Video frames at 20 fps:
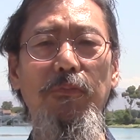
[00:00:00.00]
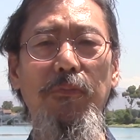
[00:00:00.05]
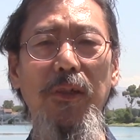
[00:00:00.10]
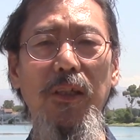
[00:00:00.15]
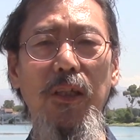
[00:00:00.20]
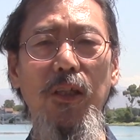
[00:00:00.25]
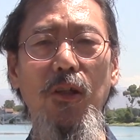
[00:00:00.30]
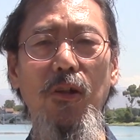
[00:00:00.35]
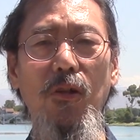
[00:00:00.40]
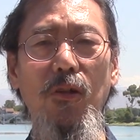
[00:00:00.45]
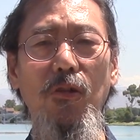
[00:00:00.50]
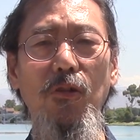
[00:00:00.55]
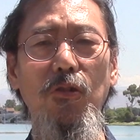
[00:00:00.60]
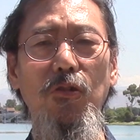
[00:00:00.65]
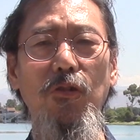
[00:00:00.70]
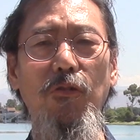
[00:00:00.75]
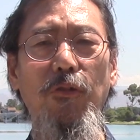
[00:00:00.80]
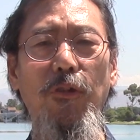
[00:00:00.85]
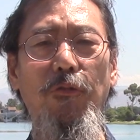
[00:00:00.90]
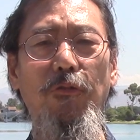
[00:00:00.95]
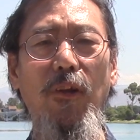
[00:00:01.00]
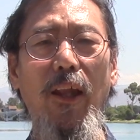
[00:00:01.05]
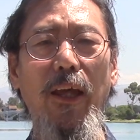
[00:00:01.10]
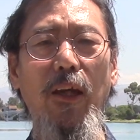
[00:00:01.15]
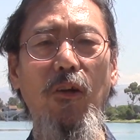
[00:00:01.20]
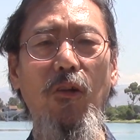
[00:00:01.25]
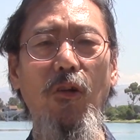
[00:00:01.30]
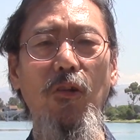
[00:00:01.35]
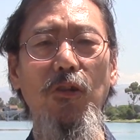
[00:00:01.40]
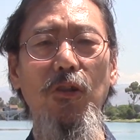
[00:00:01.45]
video to
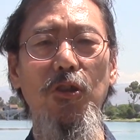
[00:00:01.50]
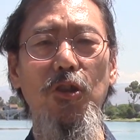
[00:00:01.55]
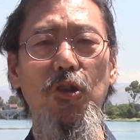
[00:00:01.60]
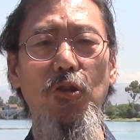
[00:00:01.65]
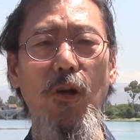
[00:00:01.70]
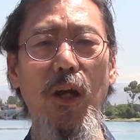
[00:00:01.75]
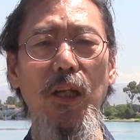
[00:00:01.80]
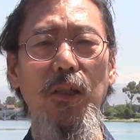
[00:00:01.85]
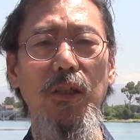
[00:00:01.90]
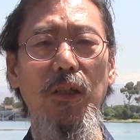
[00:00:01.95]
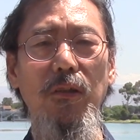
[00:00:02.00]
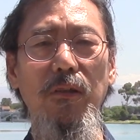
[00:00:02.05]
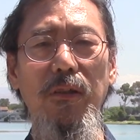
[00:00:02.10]
reflect on the tragic